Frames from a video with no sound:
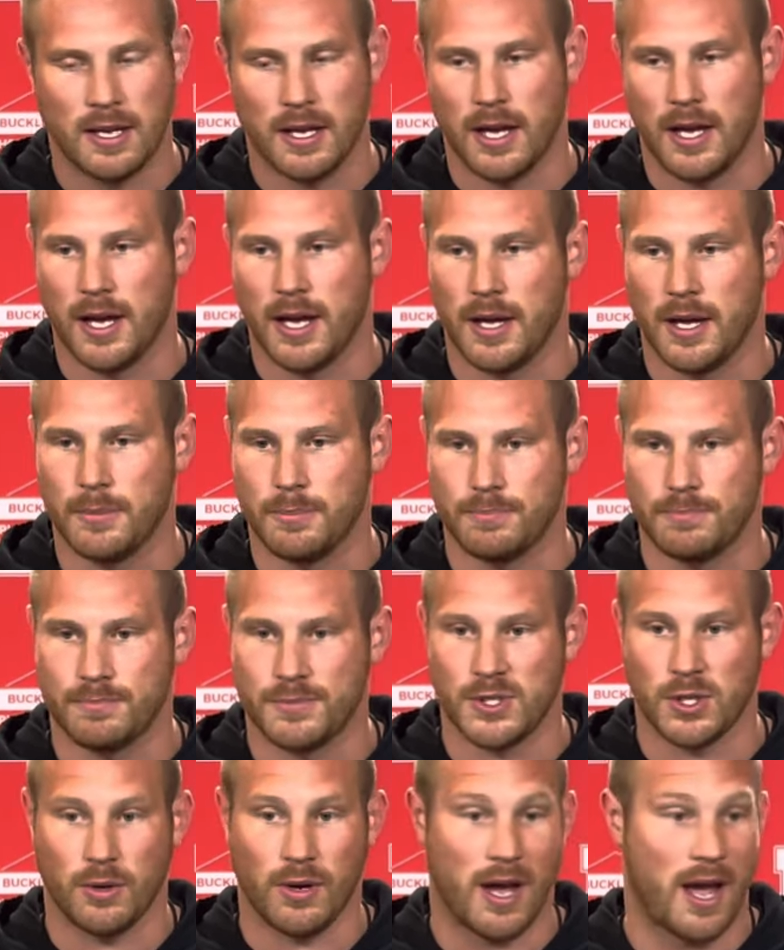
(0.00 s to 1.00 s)

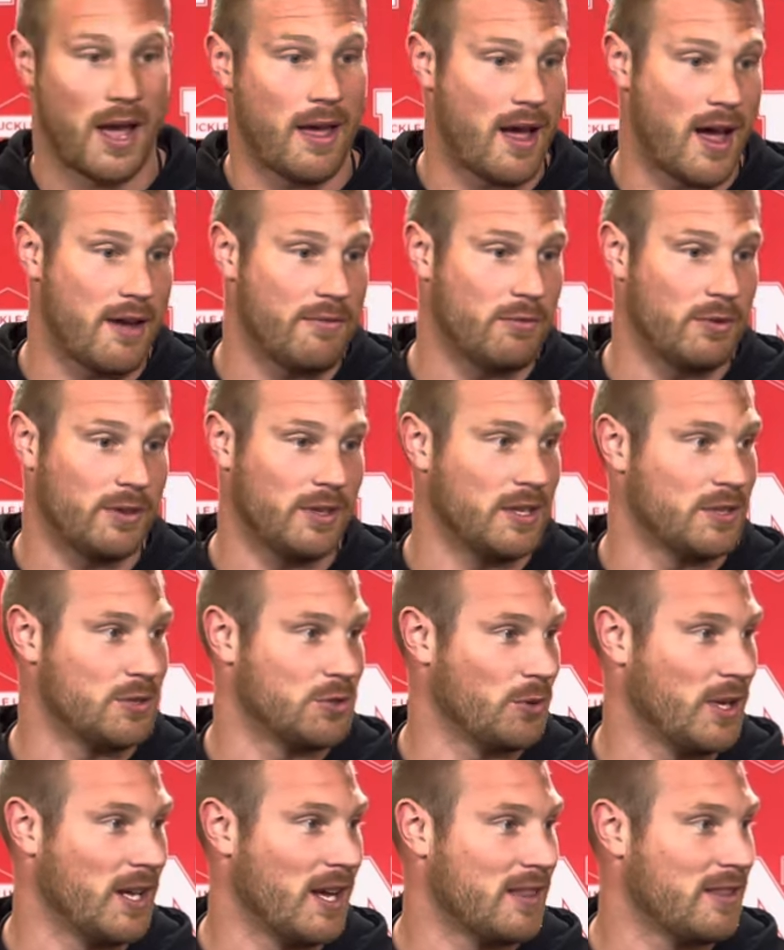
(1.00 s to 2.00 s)
So I've really
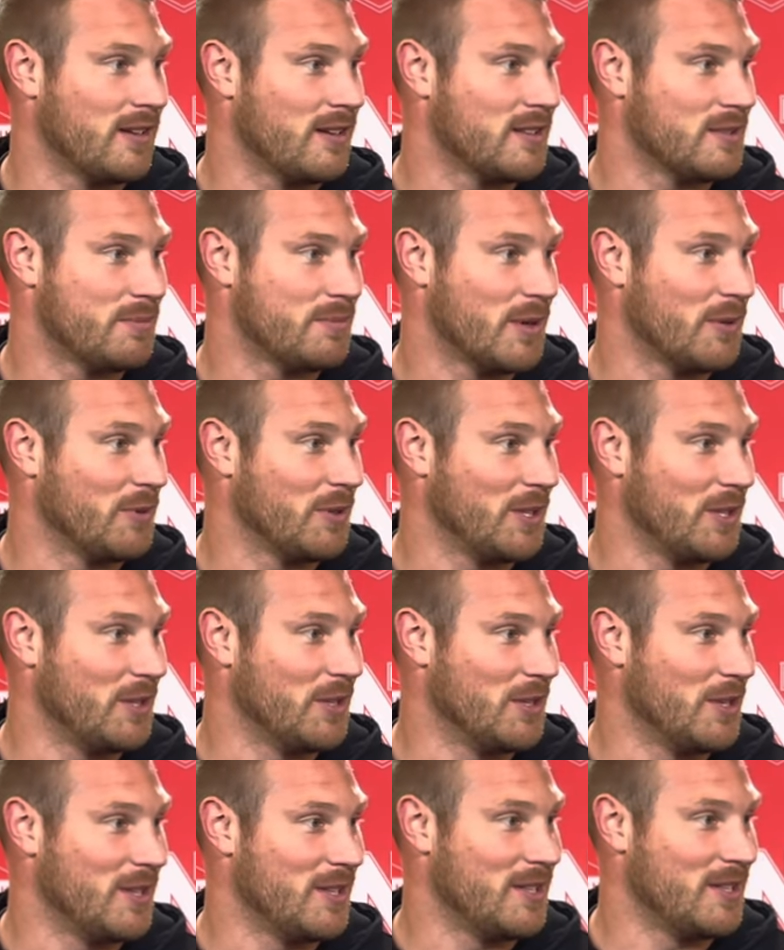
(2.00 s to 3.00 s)
enjoyed it. I thought it's been really
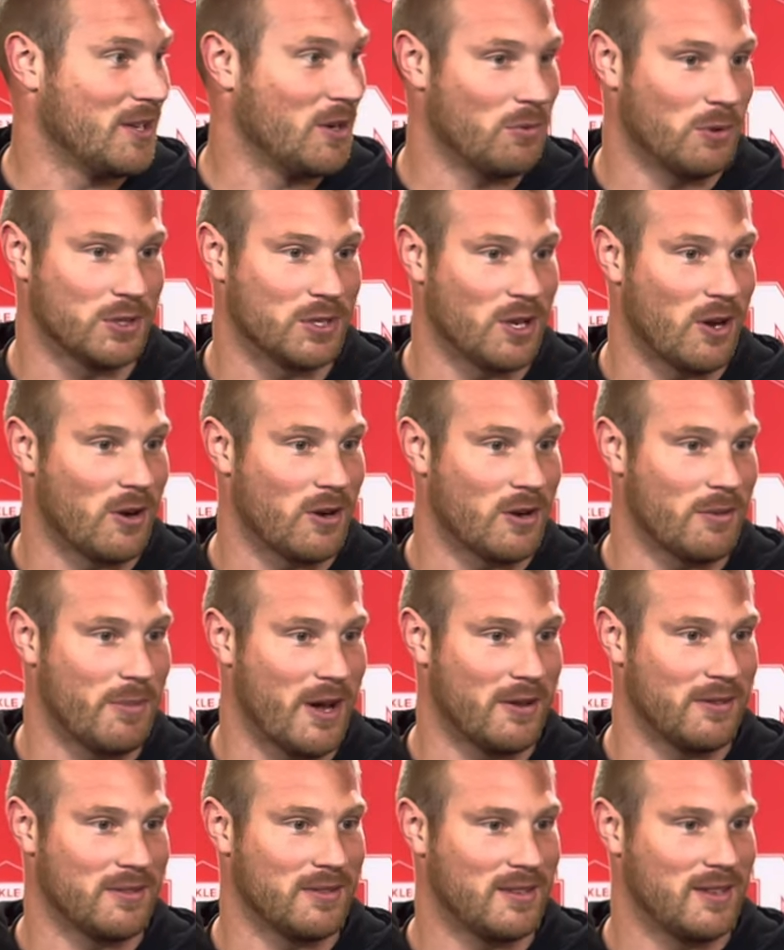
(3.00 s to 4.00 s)
good. You know, we'll talk
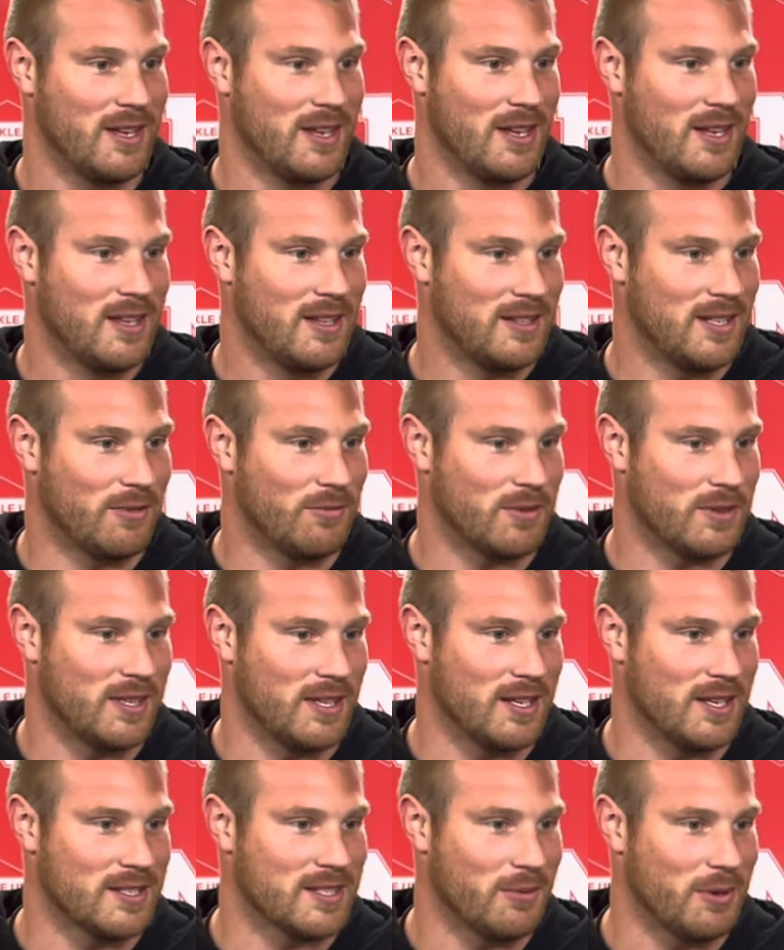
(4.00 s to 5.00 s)
about different
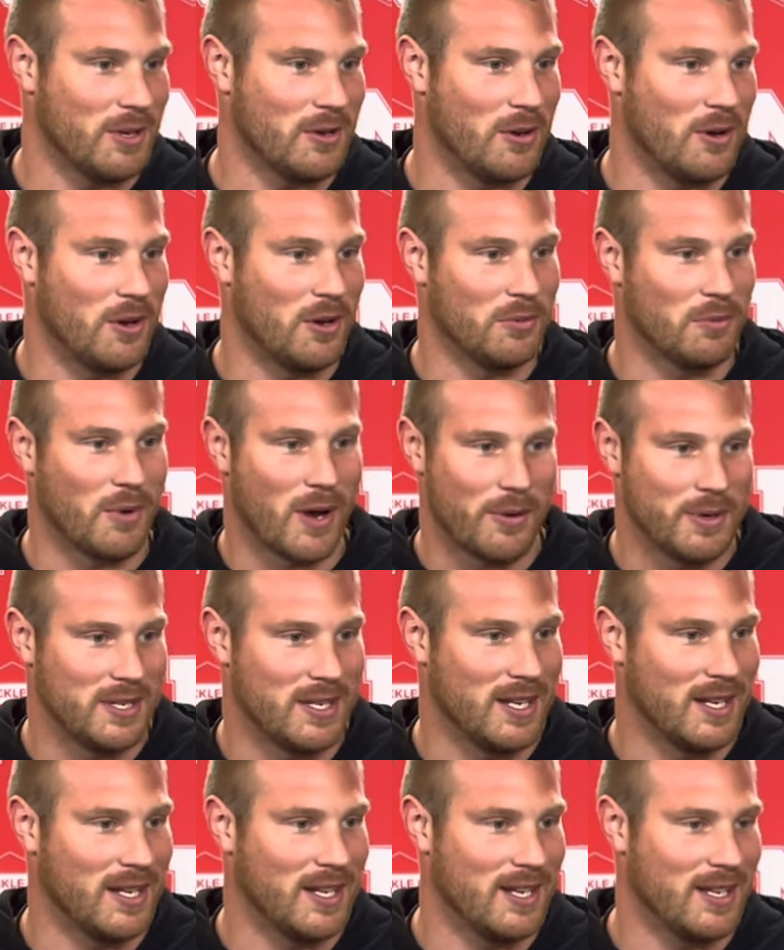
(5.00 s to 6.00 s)
things that we called, why we
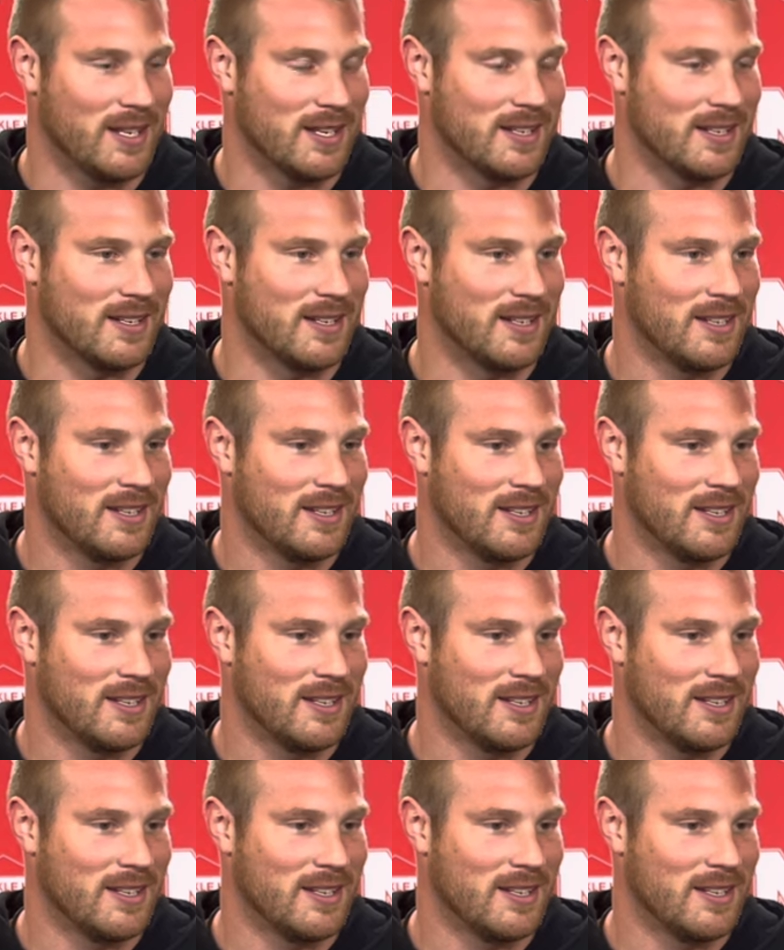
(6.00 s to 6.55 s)
did it, and